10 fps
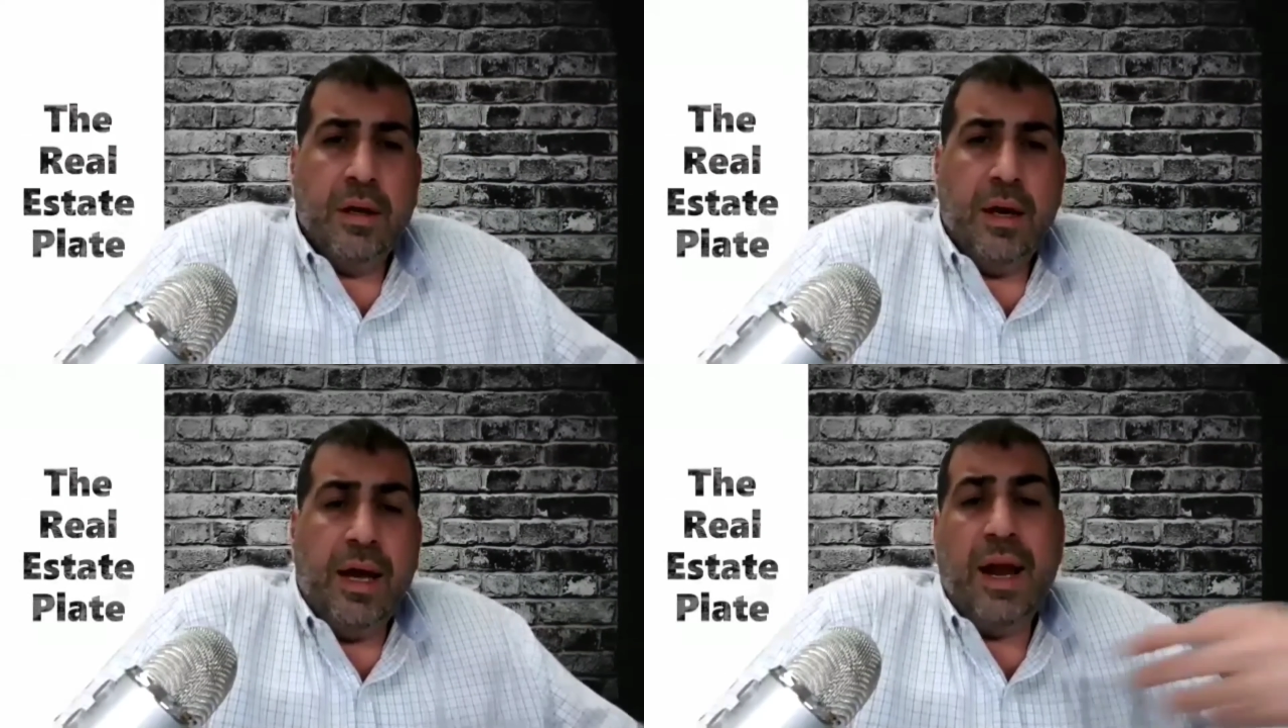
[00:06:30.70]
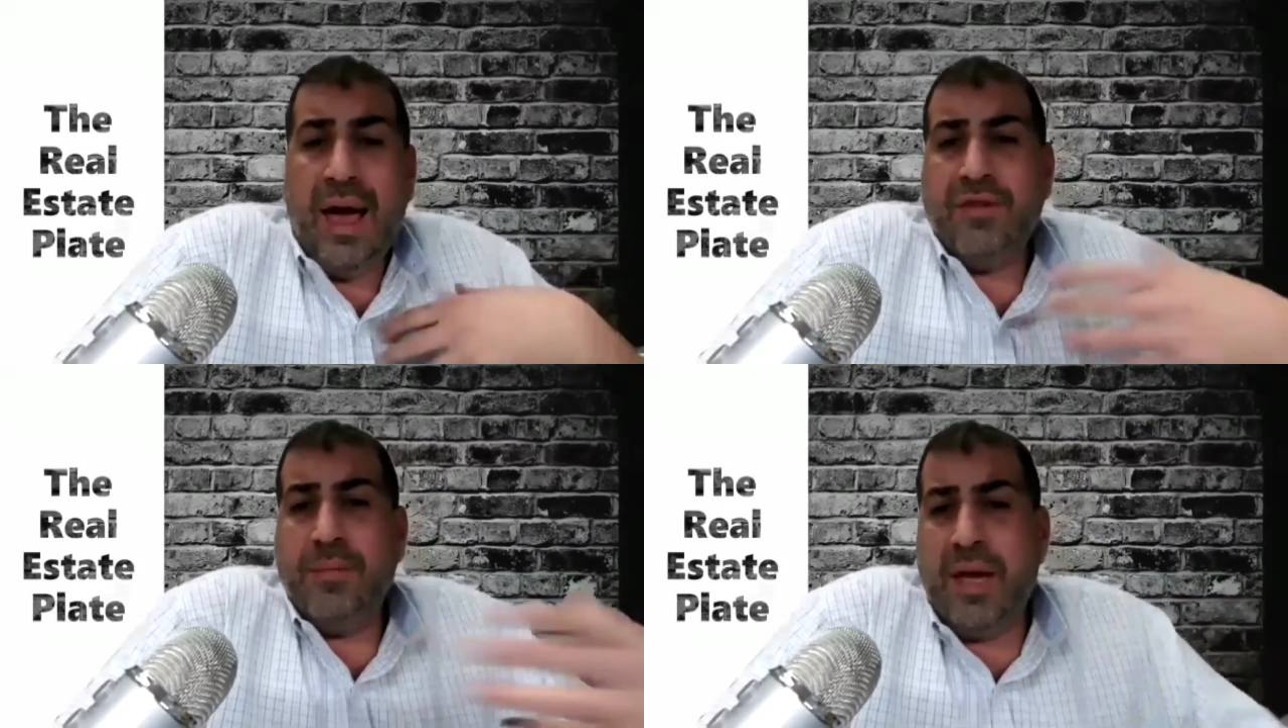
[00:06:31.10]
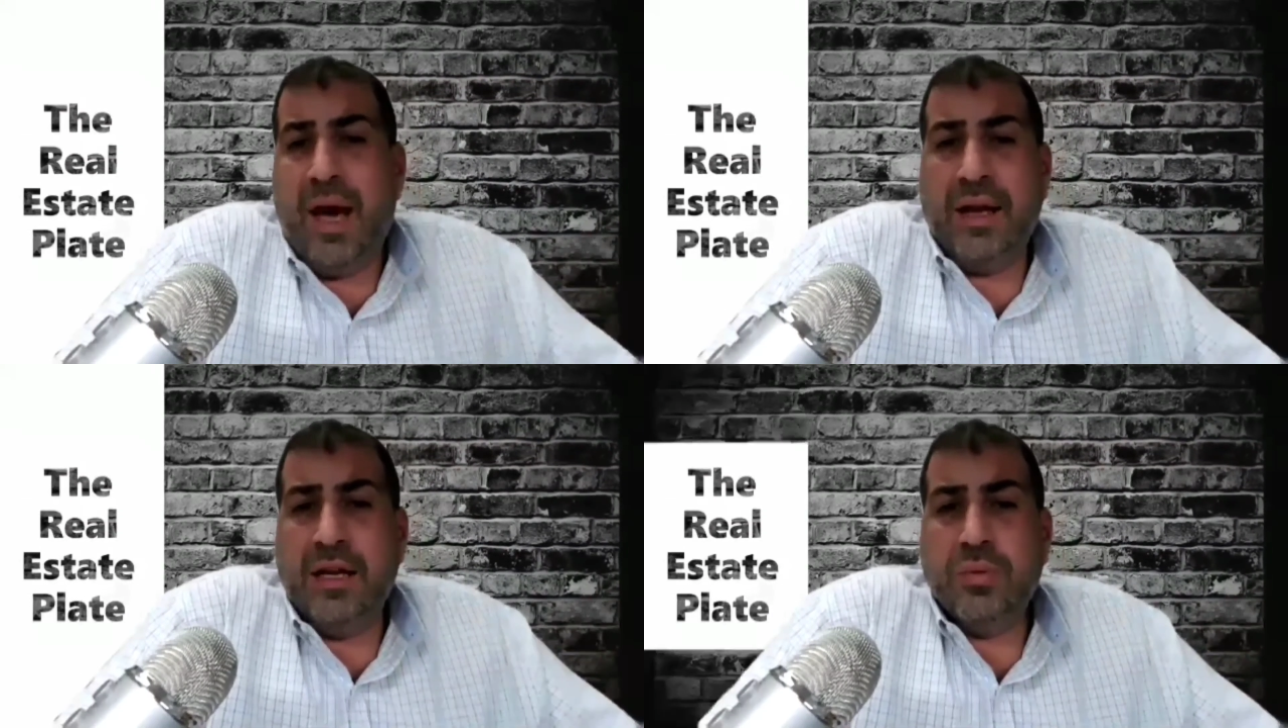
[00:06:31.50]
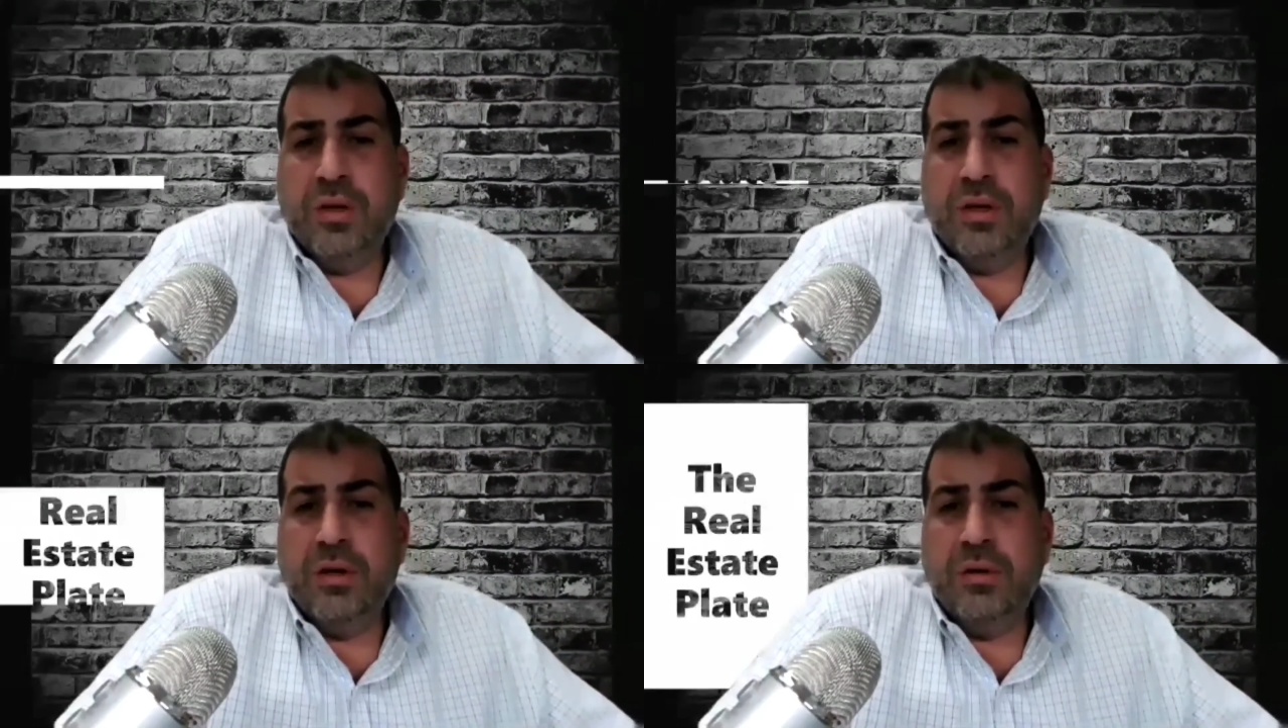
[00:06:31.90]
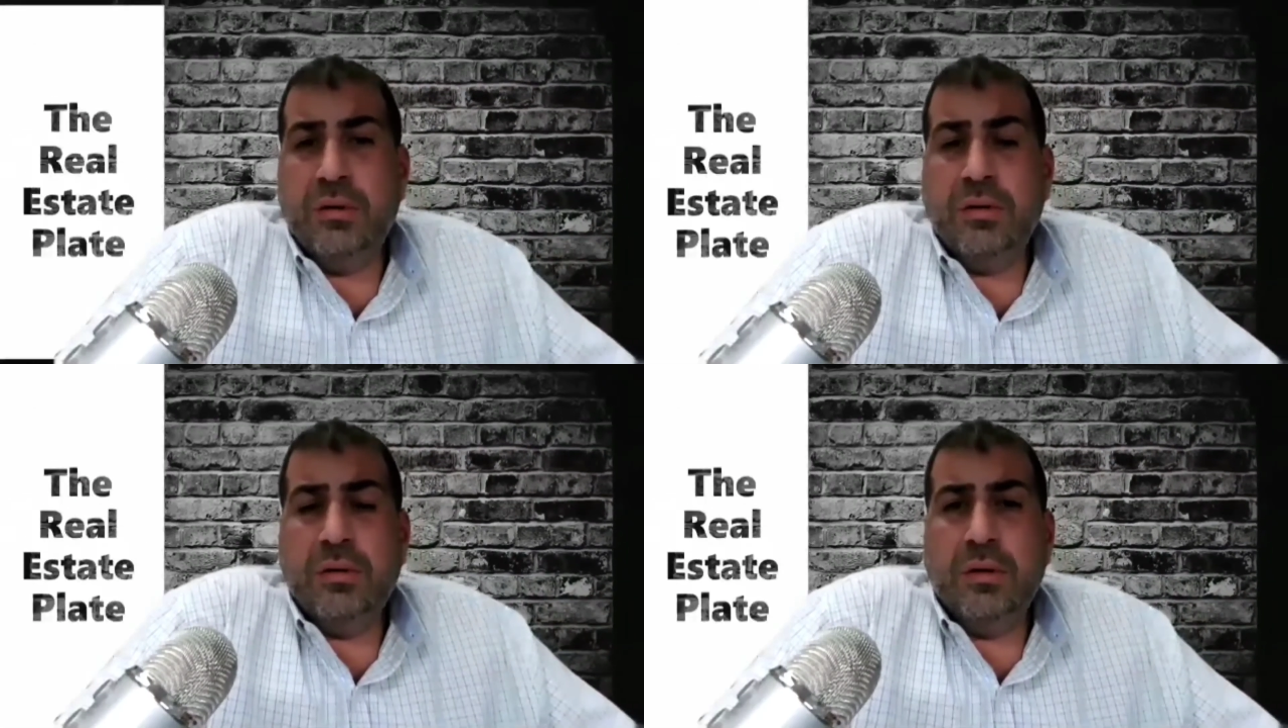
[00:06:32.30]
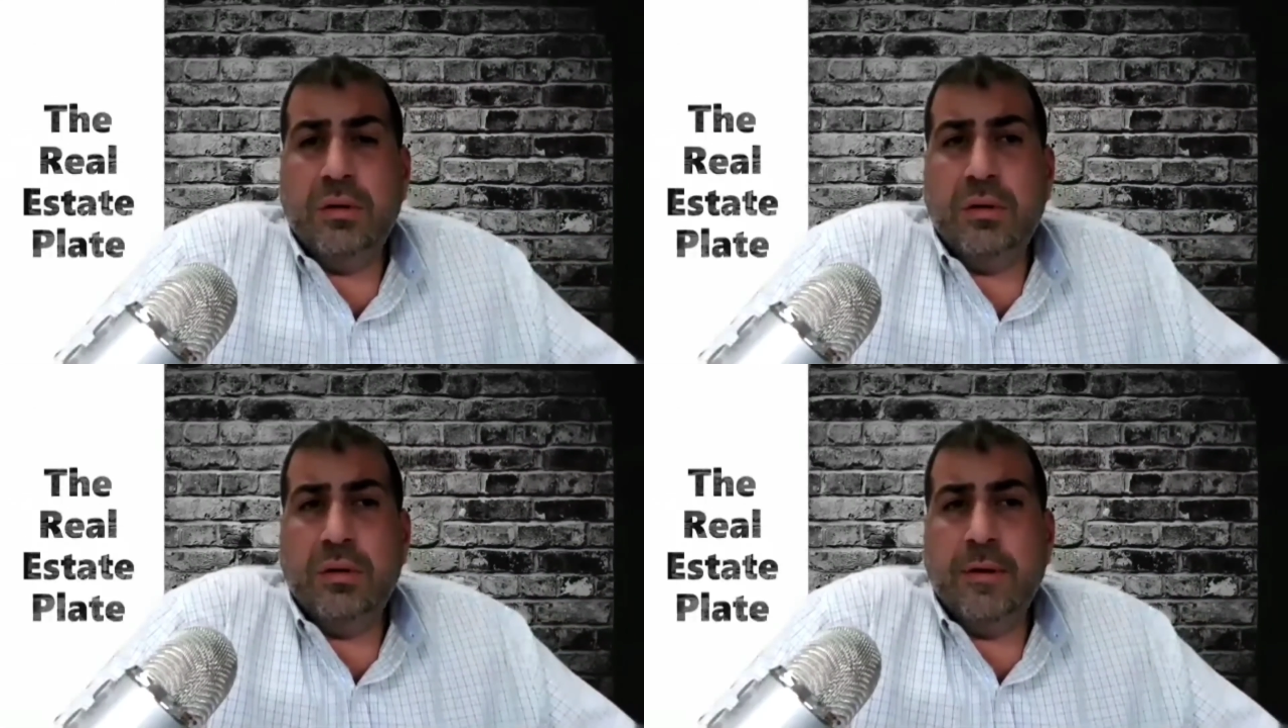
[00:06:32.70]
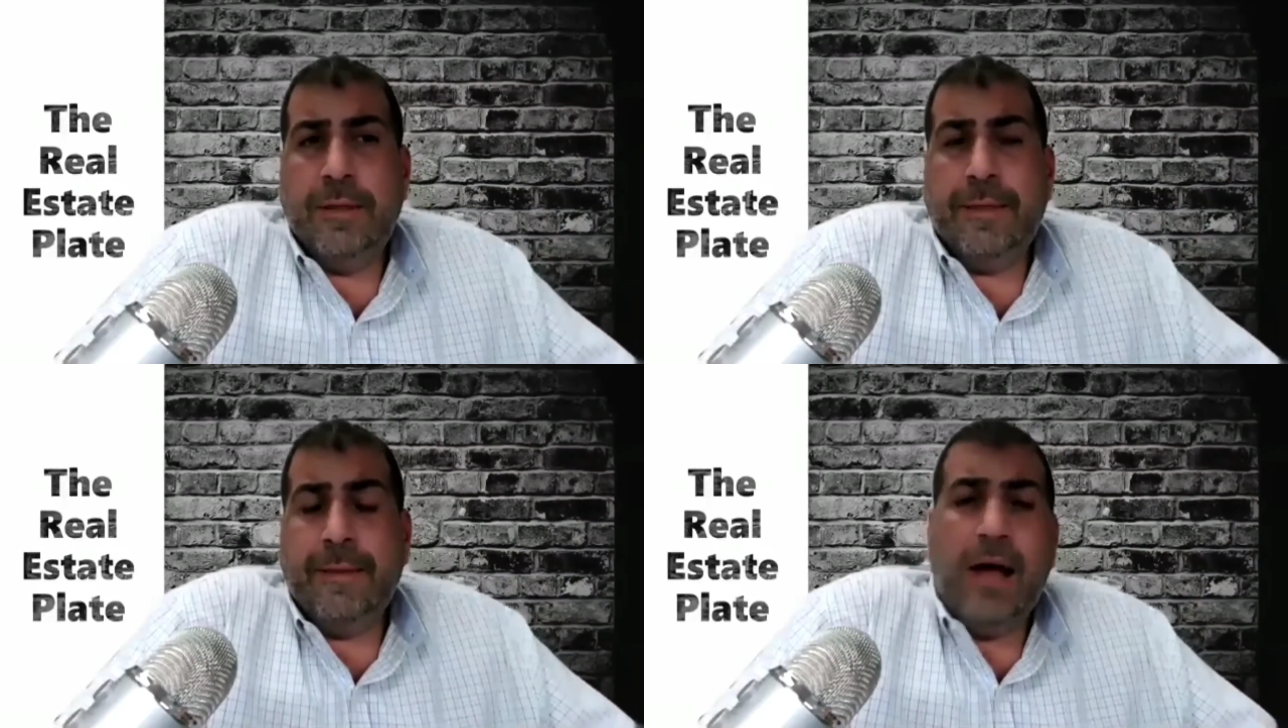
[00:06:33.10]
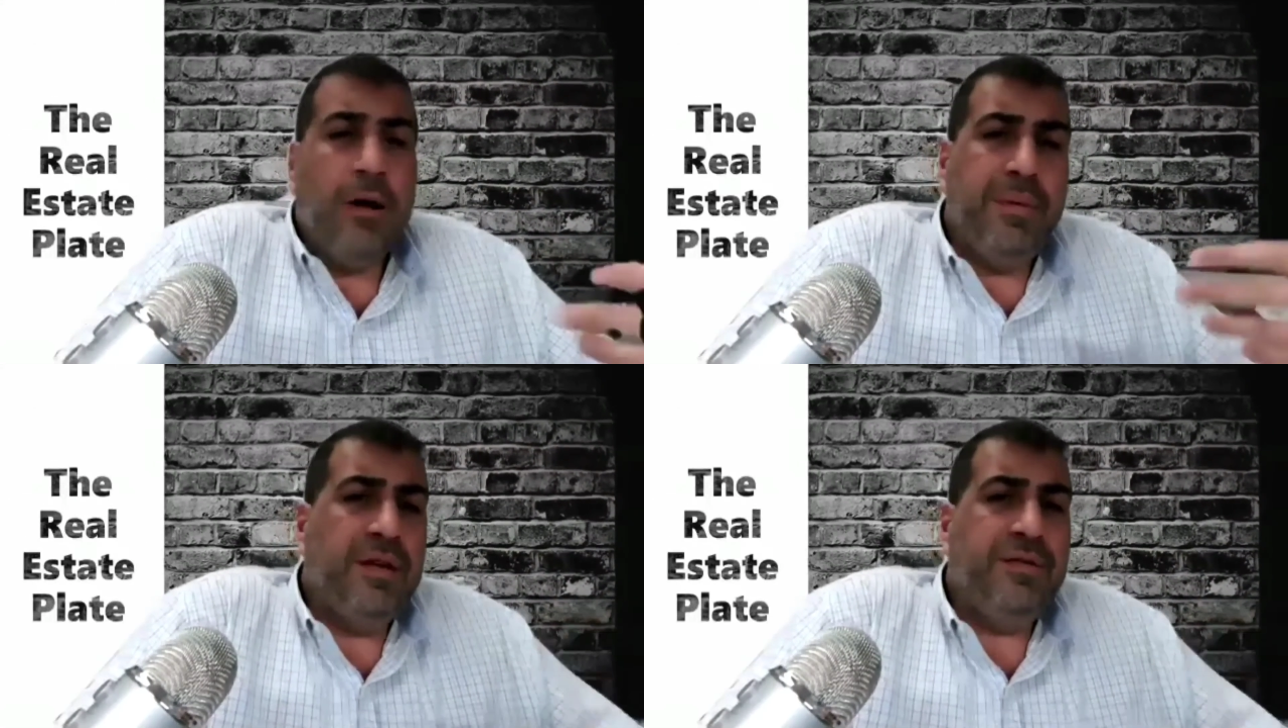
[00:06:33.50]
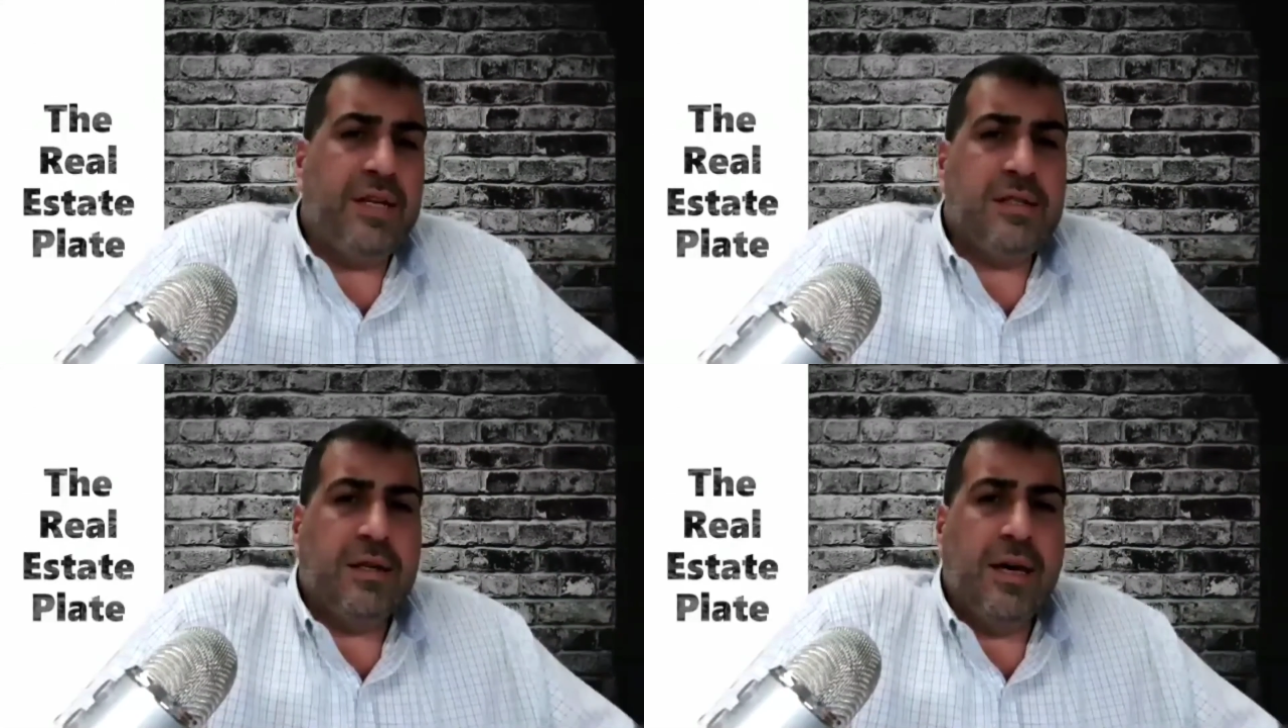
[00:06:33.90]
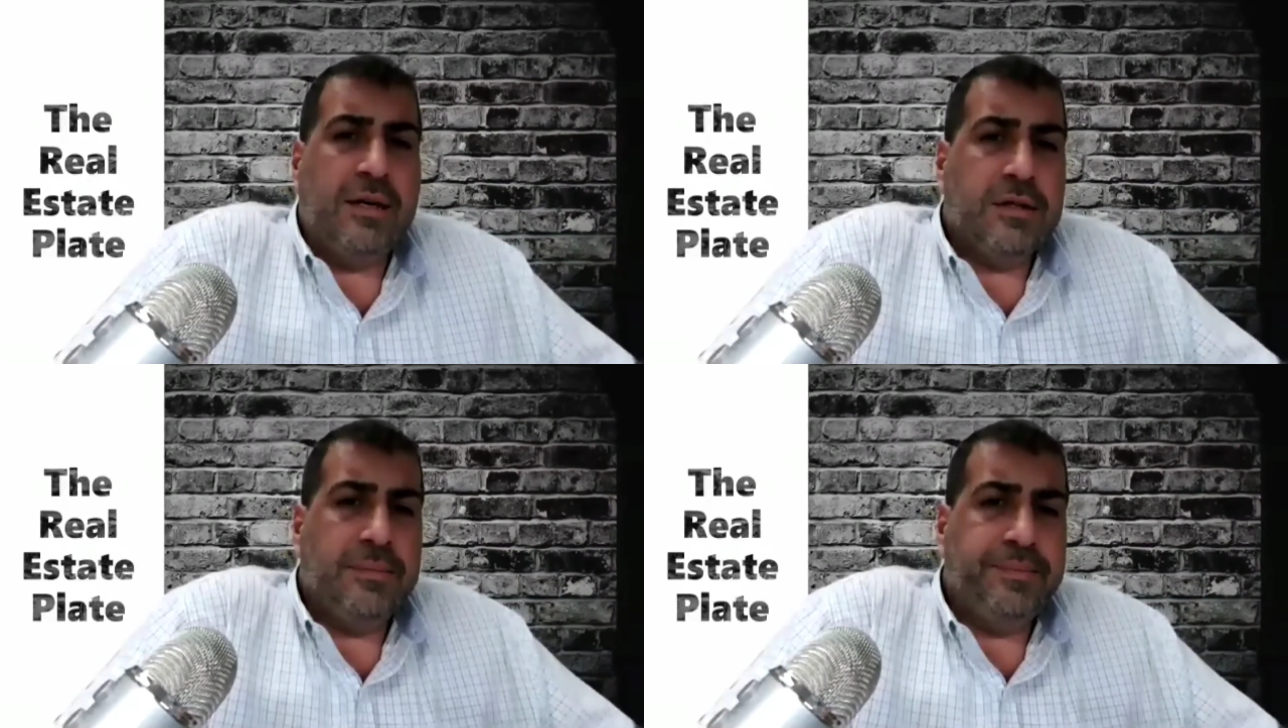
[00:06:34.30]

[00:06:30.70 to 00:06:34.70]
And I have to be honest with you, I don't believe that's the case.